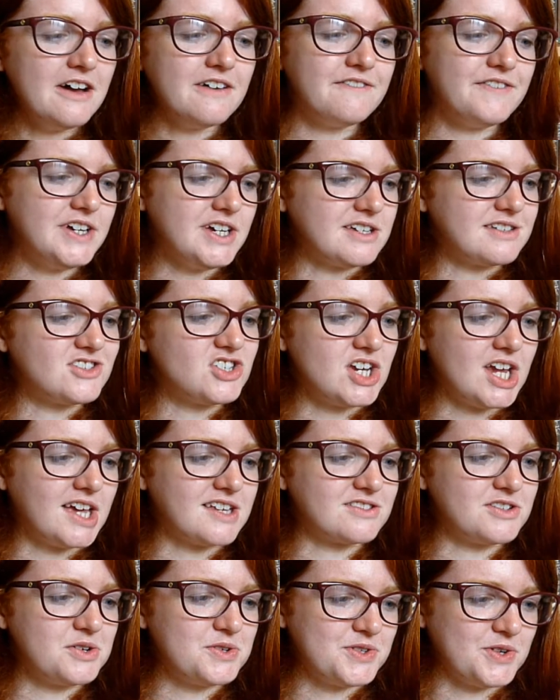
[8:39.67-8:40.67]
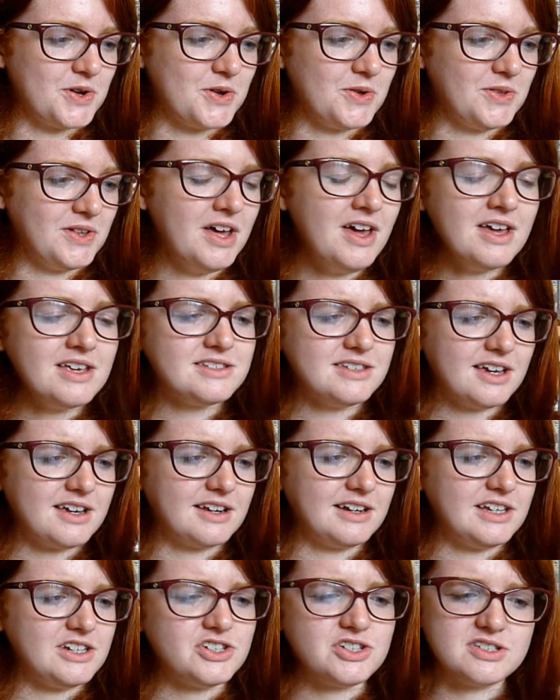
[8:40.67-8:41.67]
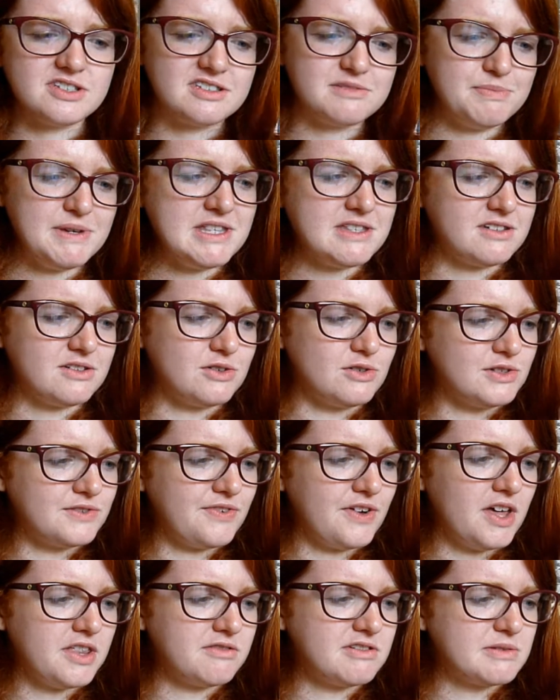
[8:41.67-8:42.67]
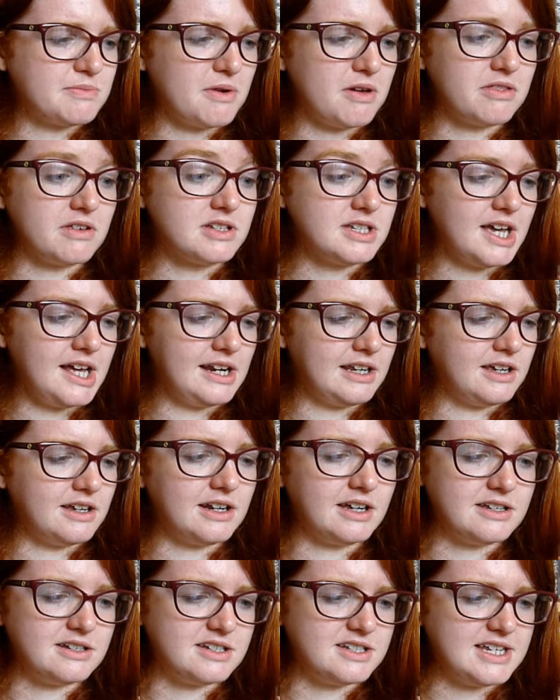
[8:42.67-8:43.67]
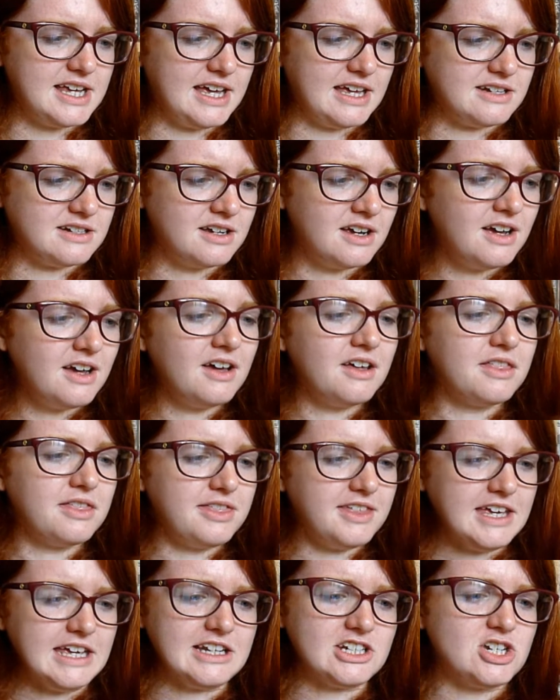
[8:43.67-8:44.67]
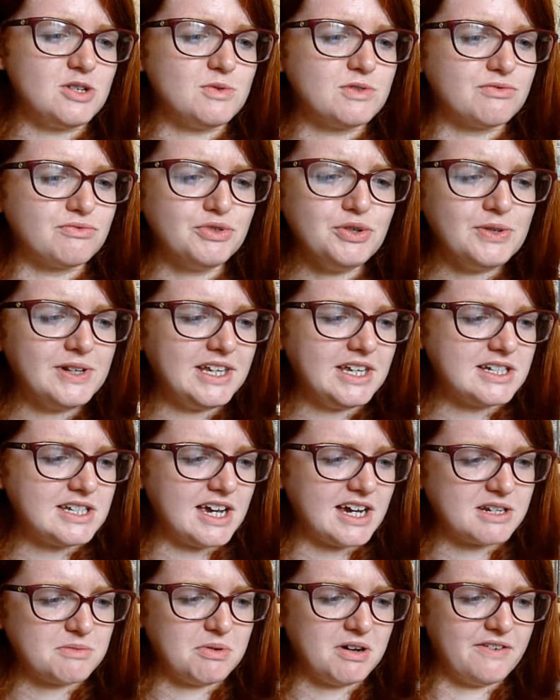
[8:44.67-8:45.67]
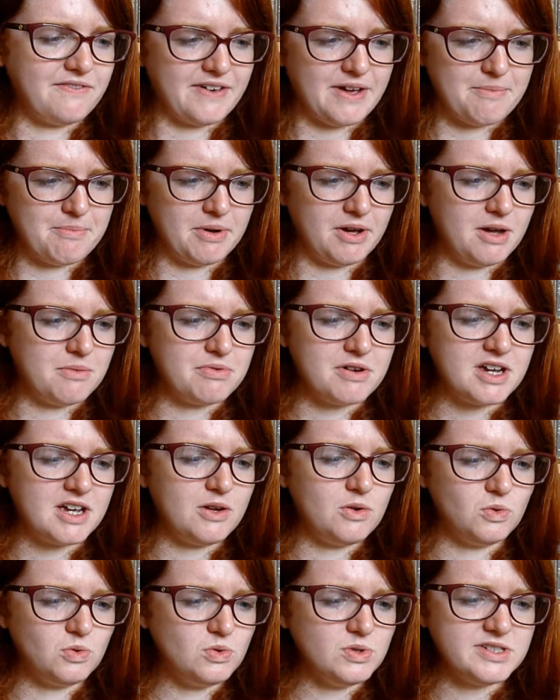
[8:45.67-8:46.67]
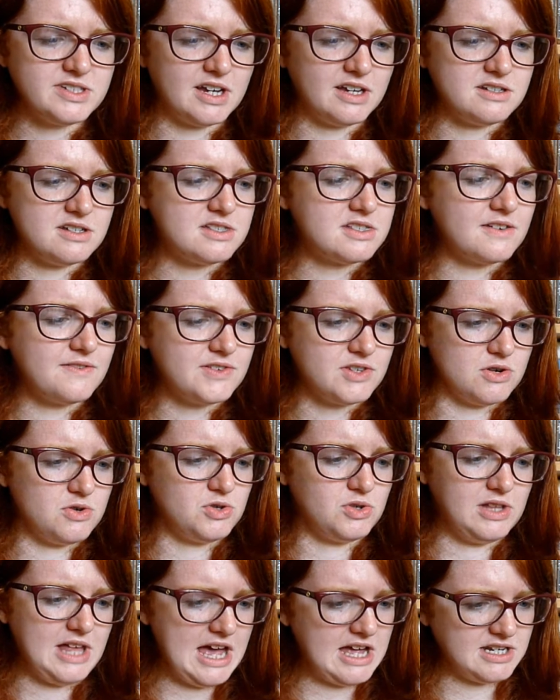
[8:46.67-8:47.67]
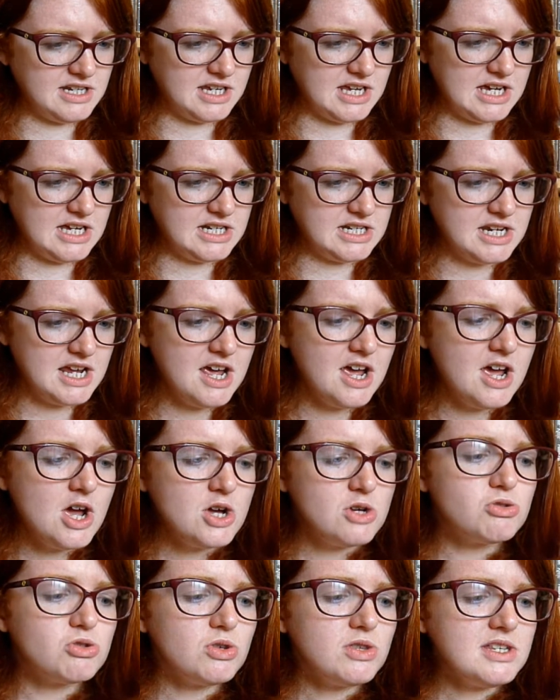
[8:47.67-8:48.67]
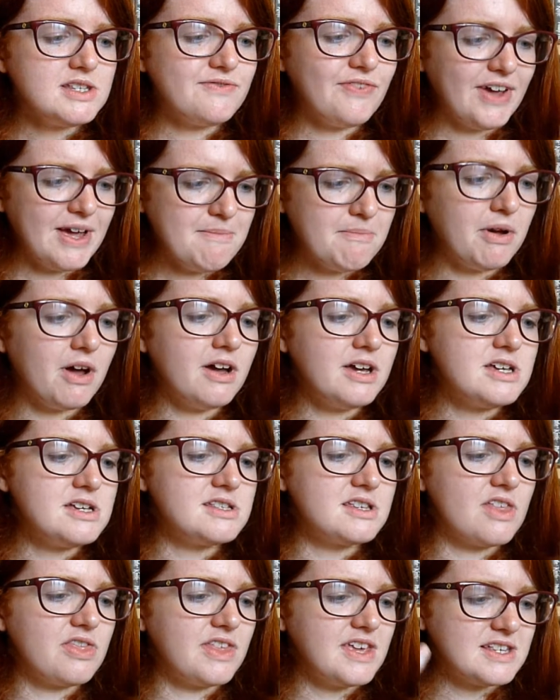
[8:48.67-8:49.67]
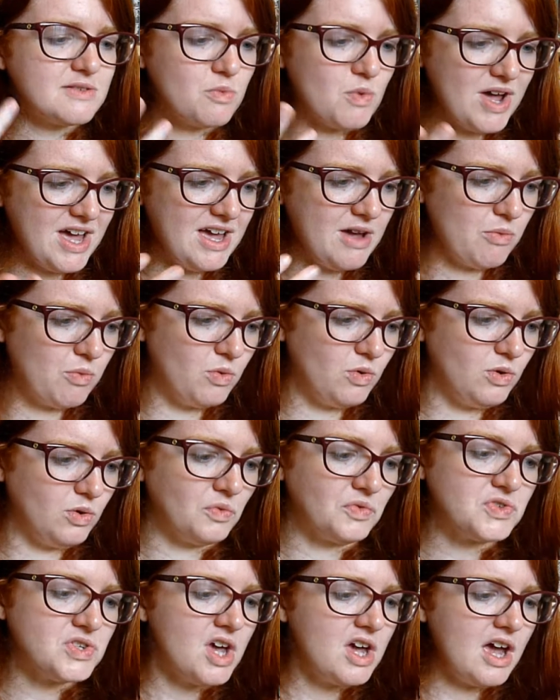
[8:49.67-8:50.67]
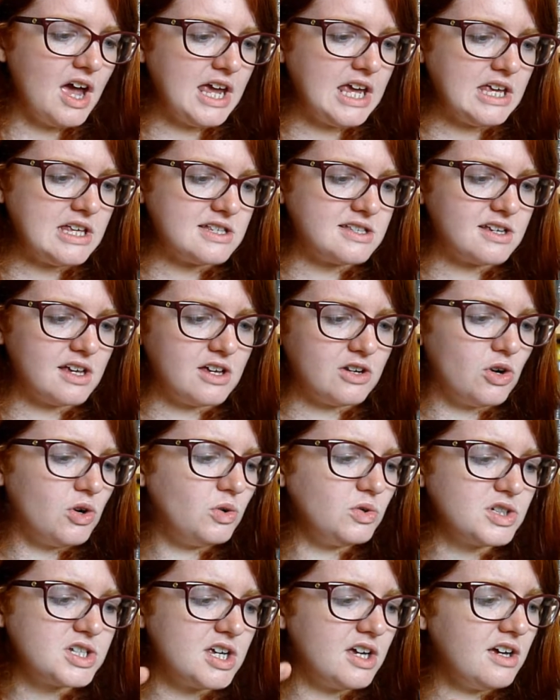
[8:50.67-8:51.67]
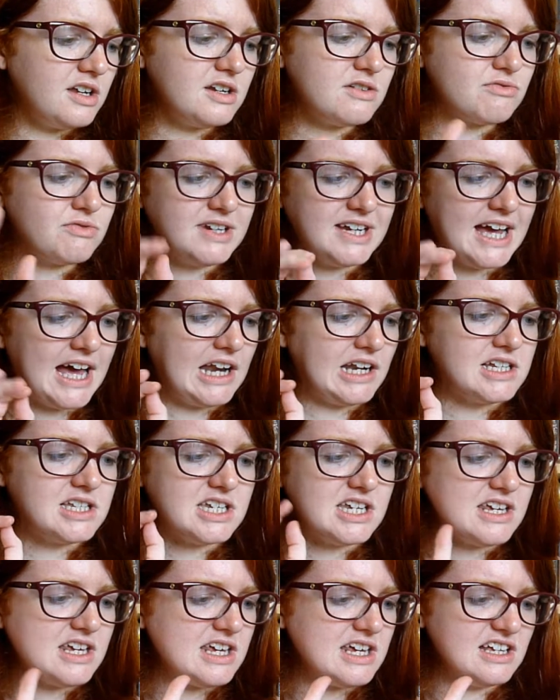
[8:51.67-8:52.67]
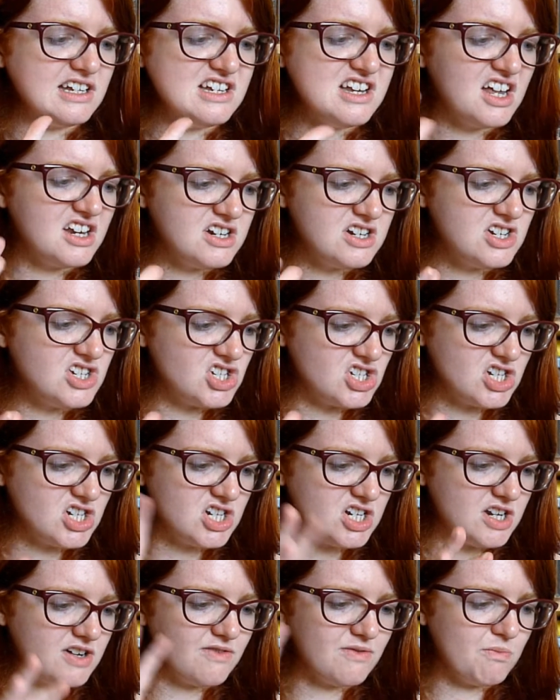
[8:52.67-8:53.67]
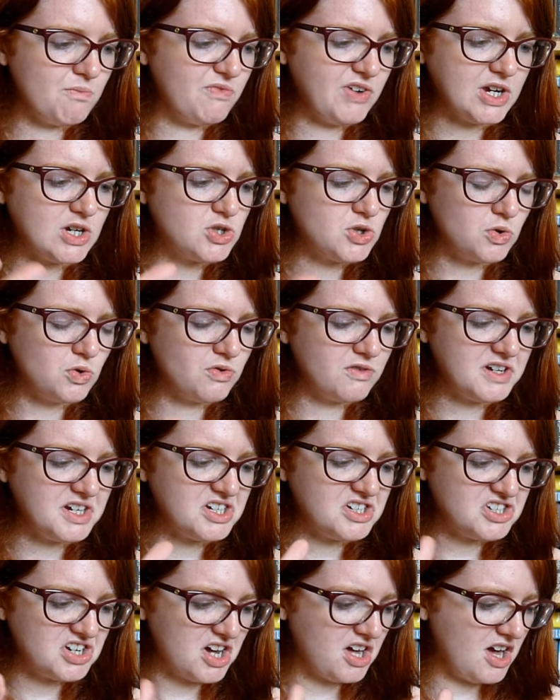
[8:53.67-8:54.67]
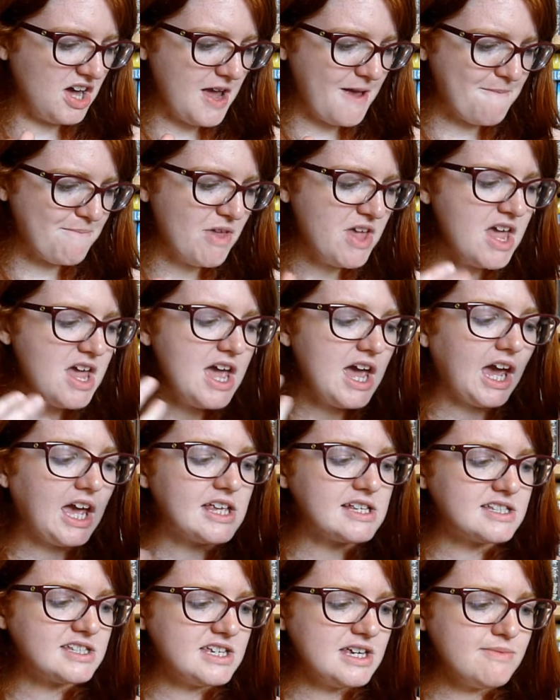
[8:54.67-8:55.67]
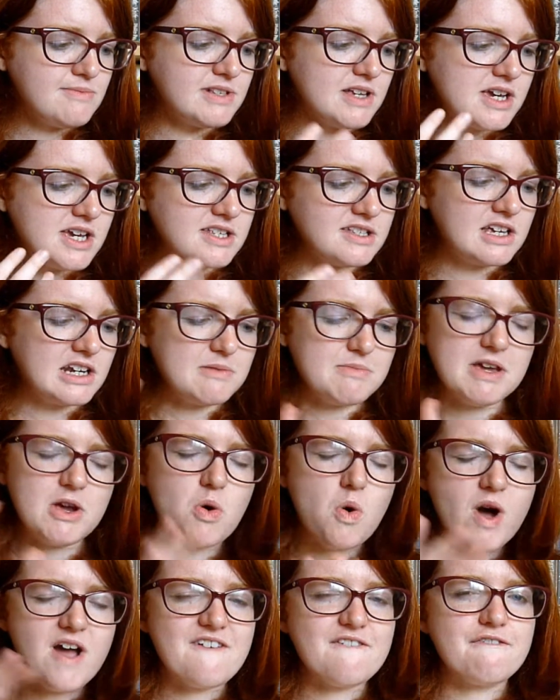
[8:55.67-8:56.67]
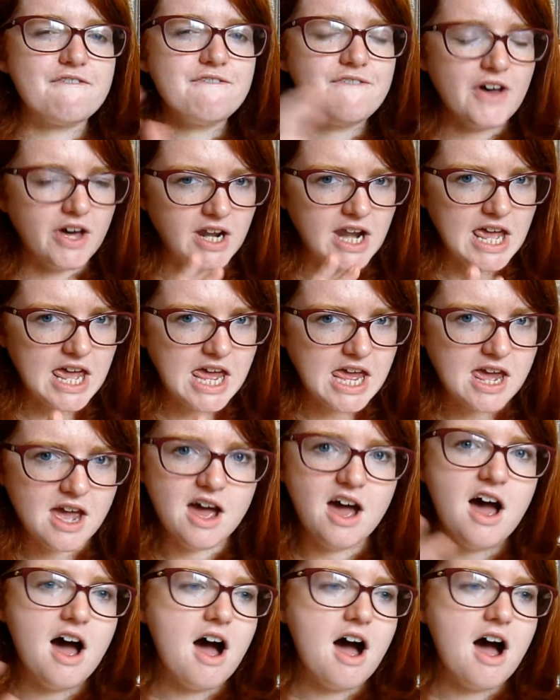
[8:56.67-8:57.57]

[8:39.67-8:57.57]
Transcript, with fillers: First, she has no soul. Secondly, she's a spinster whose father is both Italian and dead. Third, she was rudely attacked by a vampire, breaking all standards of social etiquette. So there's vampires, there's werewolves. It's an alternate reality, London, Victorian time. It seems like it's going to be quite funny.